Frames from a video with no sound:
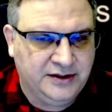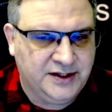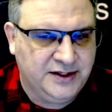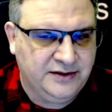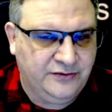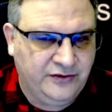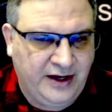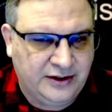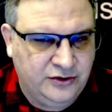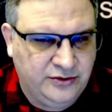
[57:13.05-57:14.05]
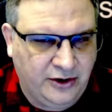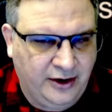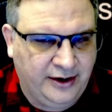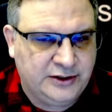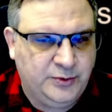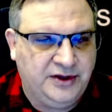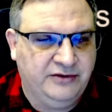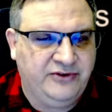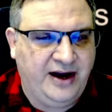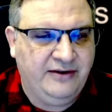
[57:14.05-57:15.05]
says if you've got two targets within
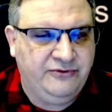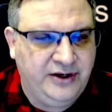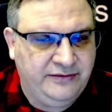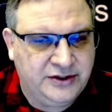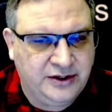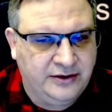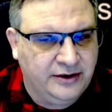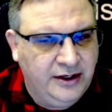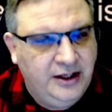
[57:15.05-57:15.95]
5 feet of each other,